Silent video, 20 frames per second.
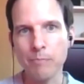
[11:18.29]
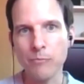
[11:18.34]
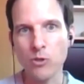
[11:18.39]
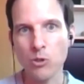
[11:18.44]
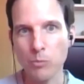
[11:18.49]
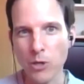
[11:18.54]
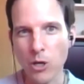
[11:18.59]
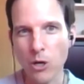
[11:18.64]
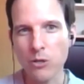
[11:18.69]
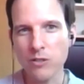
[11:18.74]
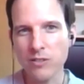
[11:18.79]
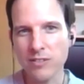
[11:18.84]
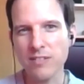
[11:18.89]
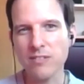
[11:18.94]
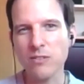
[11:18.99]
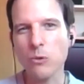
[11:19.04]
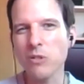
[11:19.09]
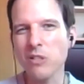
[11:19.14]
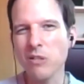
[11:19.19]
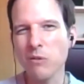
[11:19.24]
to be honest, there's
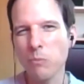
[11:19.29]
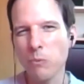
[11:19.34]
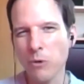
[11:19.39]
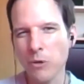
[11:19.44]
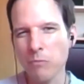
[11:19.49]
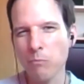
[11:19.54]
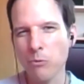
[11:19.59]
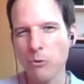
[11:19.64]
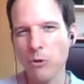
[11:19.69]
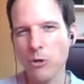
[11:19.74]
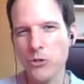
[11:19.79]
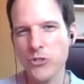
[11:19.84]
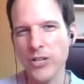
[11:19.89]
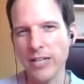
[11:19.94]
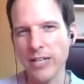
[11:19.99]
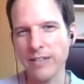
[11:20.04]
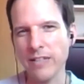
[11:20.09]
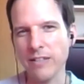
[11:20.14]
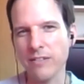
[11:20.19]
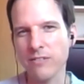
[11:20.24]
only one project
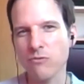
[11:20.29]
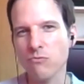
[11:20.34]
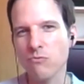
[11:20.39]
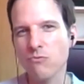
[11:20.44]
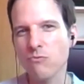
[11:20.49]
that's